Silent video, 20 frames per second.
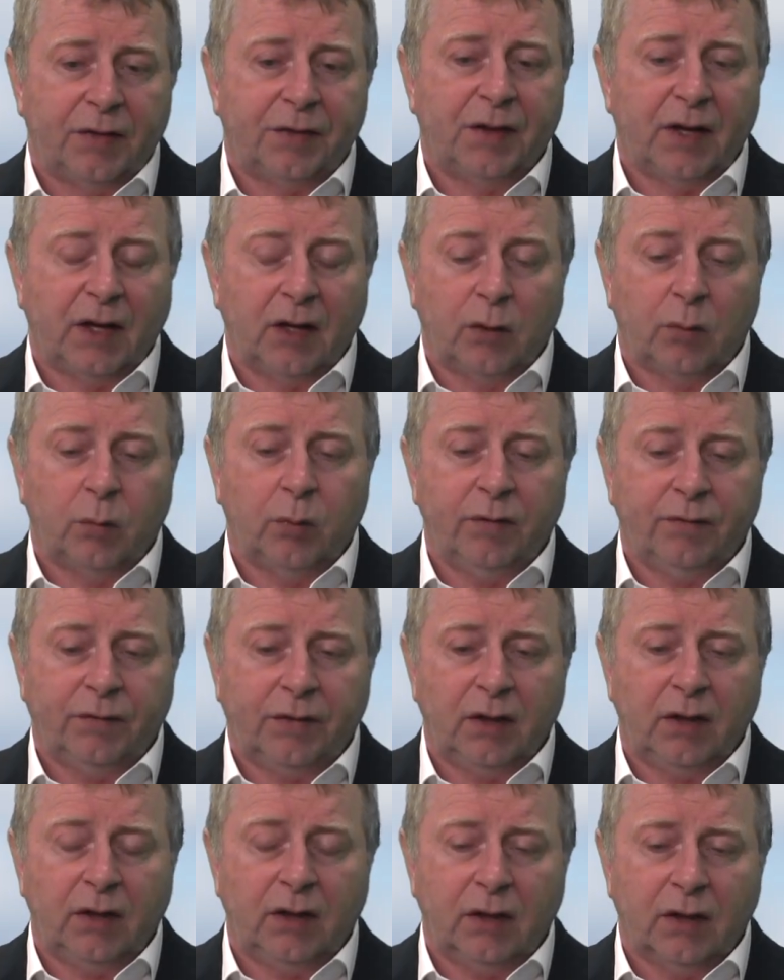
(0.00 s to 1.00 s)
think with
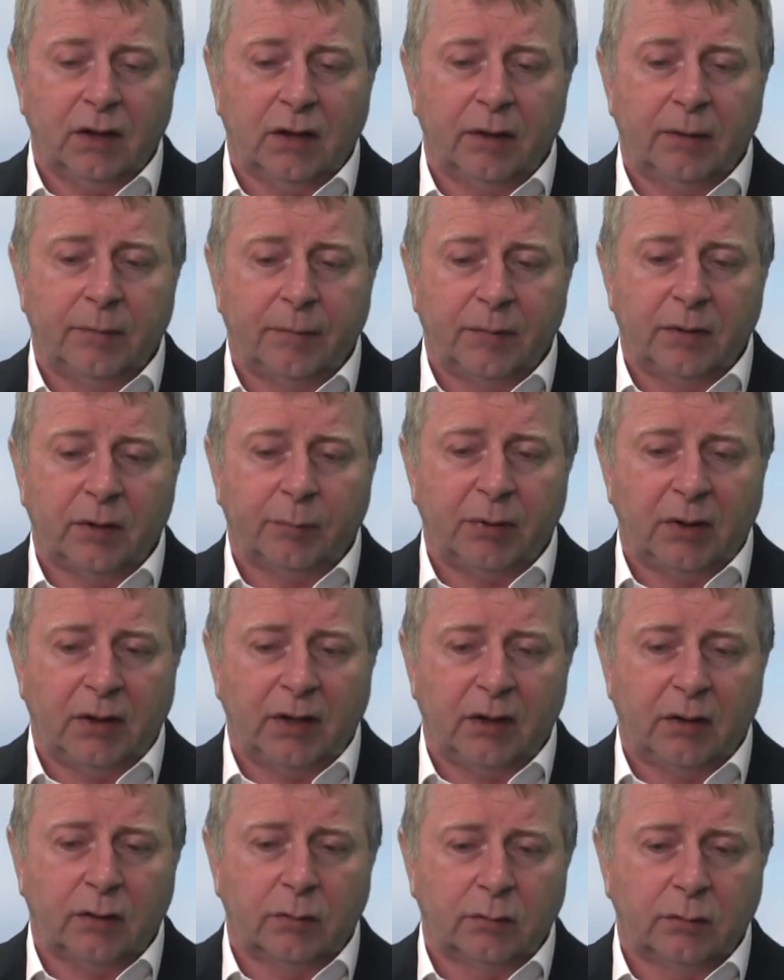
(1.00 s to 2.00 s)
the
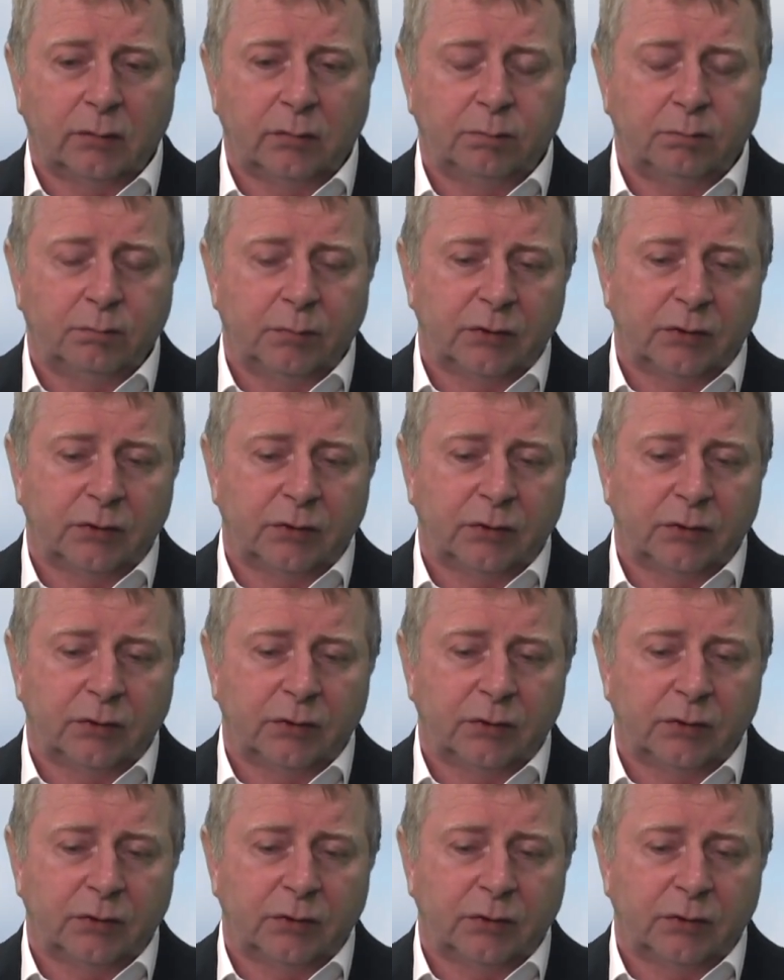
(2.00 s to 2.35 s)
political